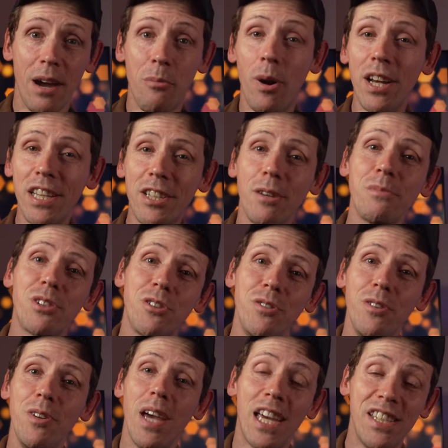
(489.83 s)
and when it comes
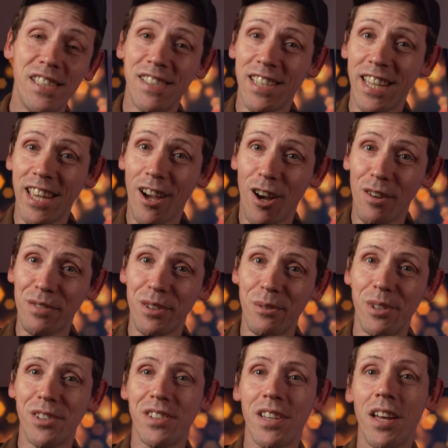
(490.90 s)
to editing it
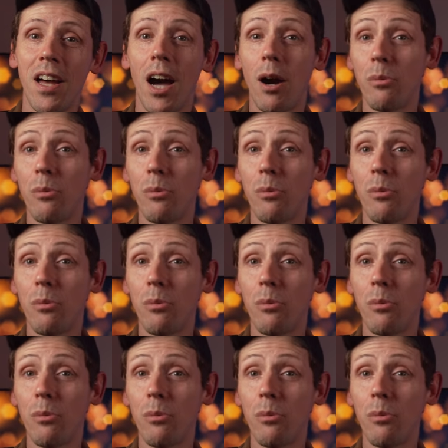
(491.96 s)
afterwards,